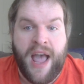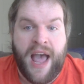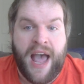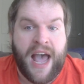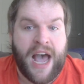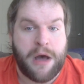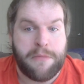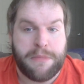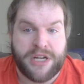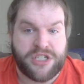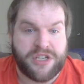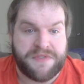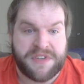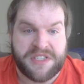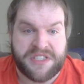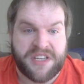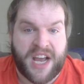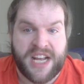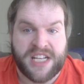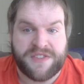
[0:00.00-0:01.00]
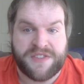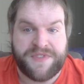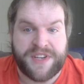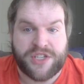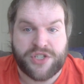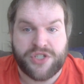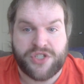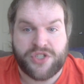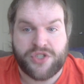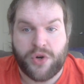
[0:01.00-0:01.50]
how much of a science
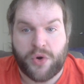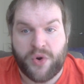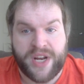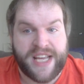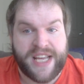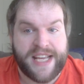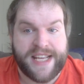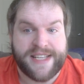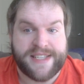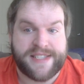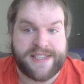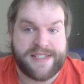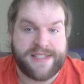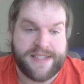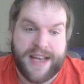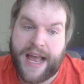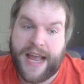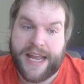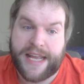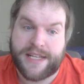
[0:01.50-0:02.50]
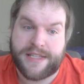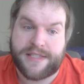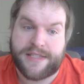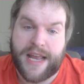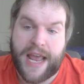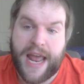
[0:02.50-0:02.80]
fiction story is science